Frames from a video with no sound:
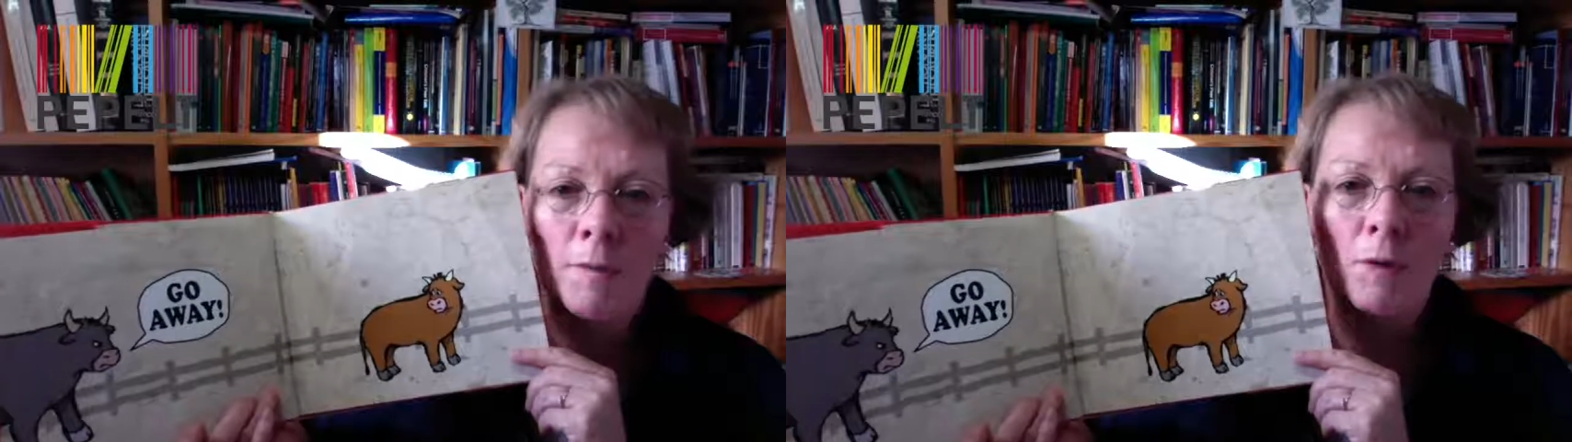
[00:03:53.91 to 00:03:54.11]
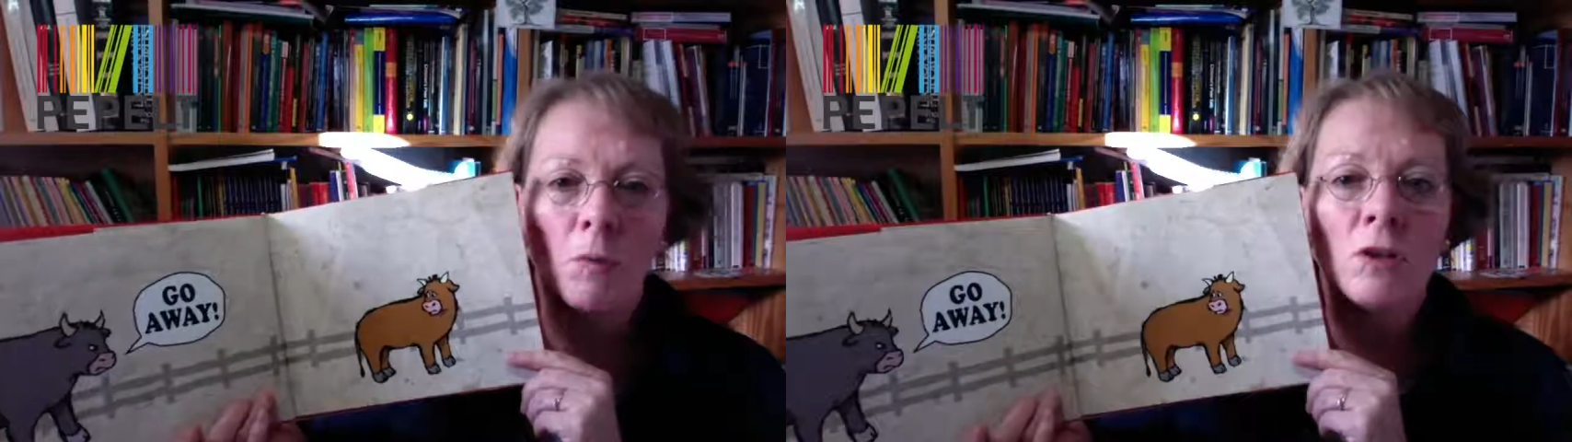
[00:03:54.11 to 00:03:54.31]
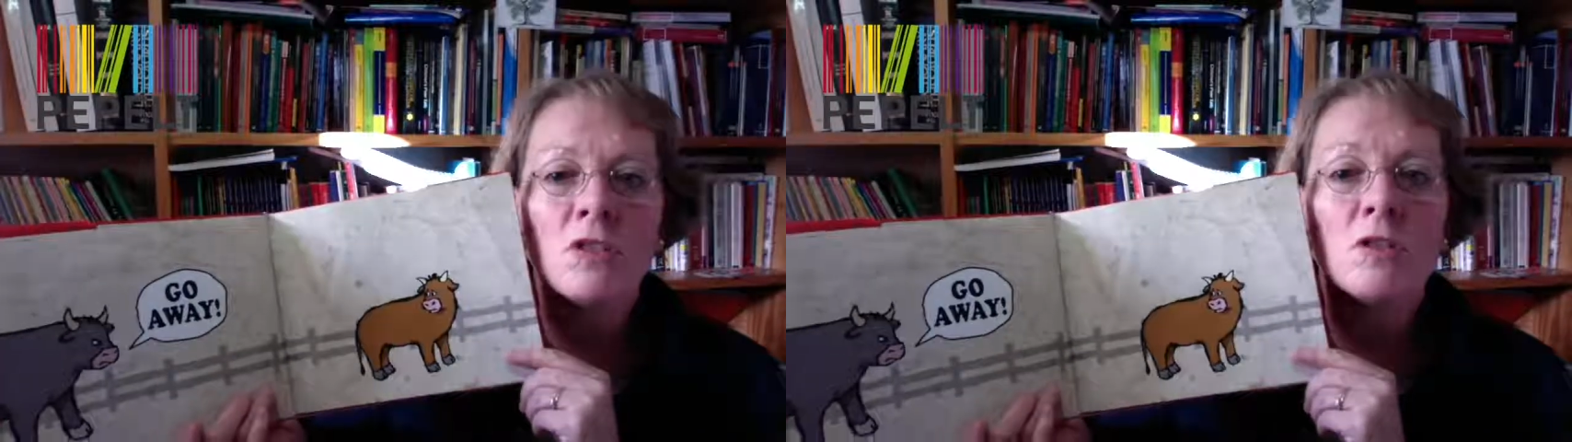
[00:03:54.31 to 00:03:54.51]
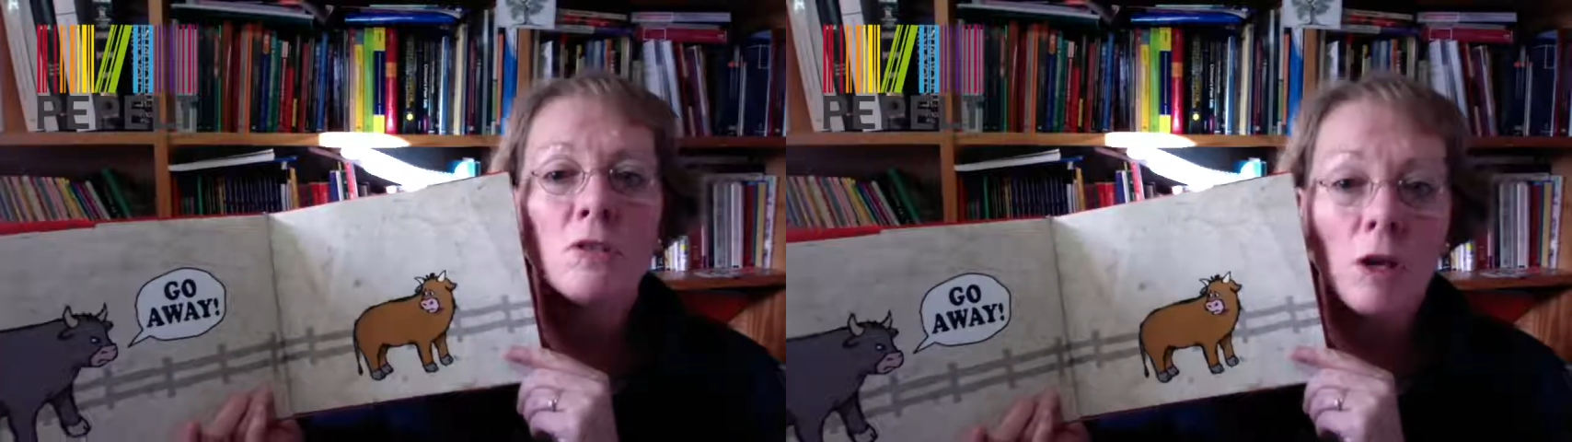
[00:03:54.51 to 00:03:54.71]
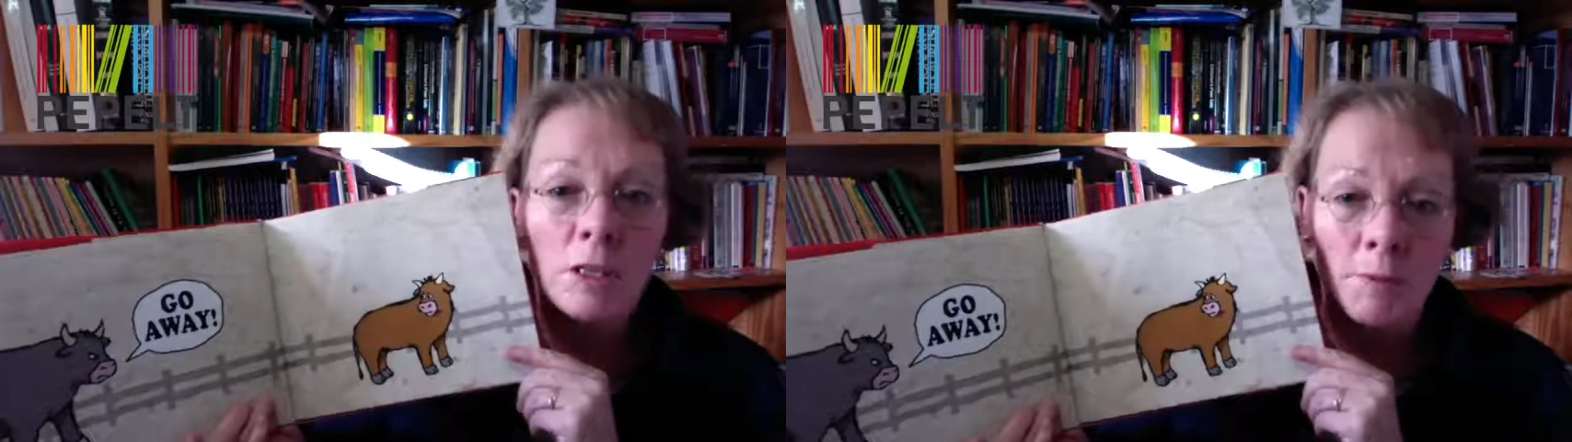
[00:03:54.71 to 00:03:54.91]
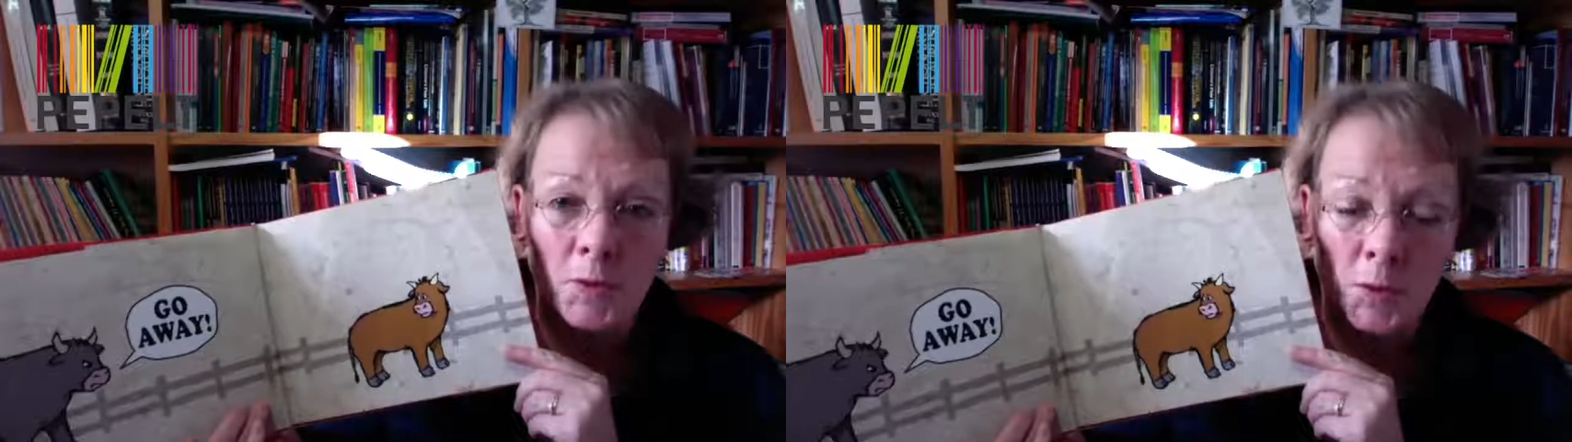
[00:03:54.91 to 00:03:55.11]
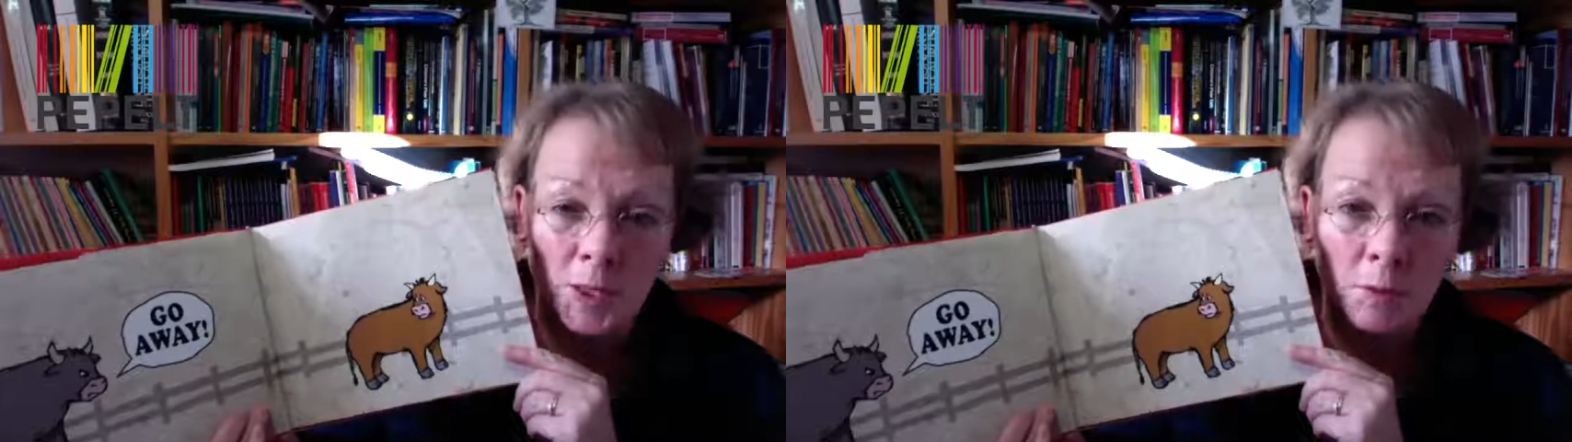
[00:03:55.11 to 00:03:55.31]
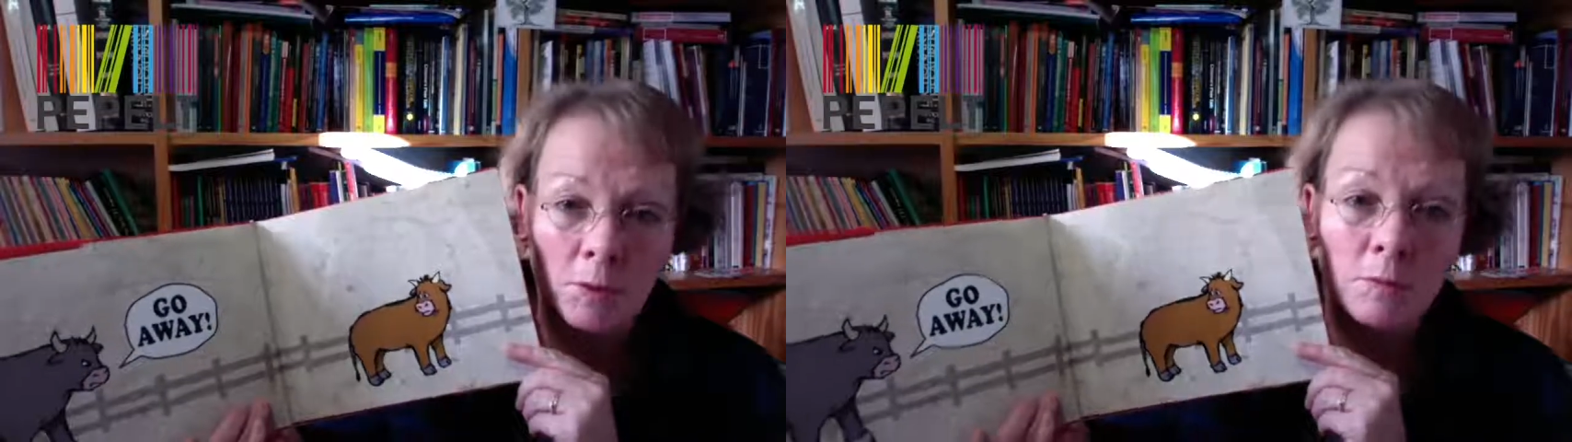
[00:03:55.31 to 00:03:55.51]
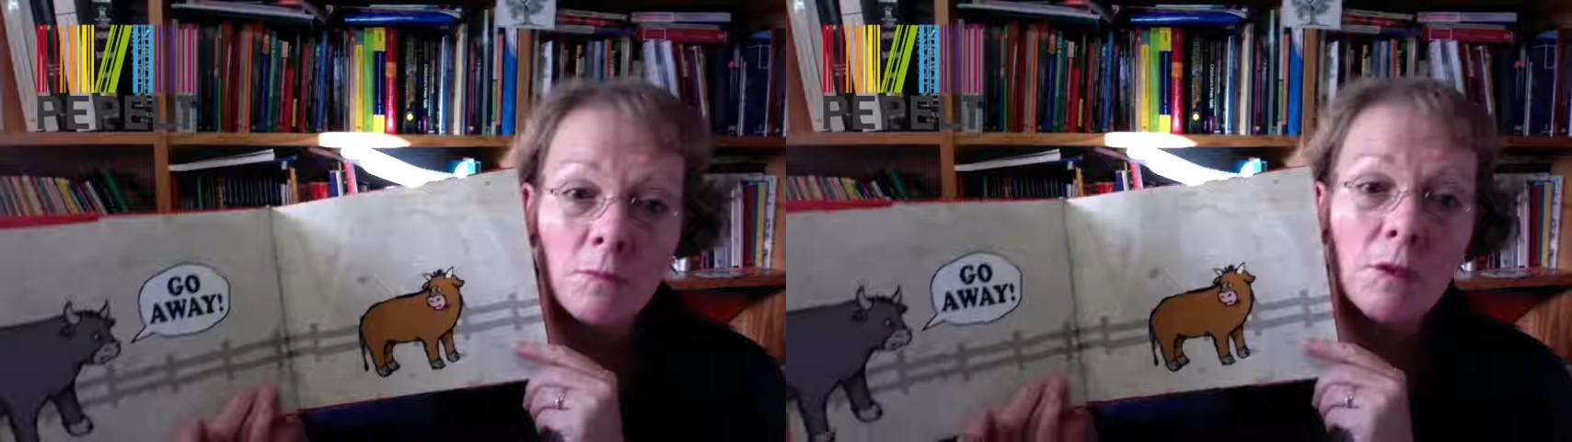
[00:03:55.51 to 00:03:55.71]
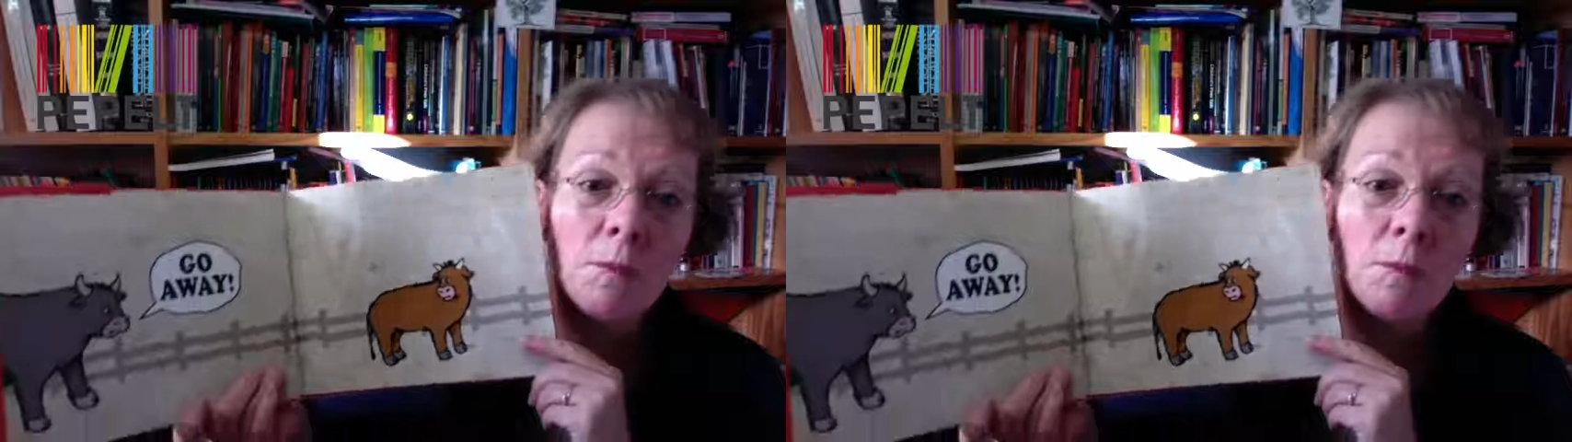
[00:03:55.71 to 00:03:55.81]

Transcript: But once you've told them the story, it would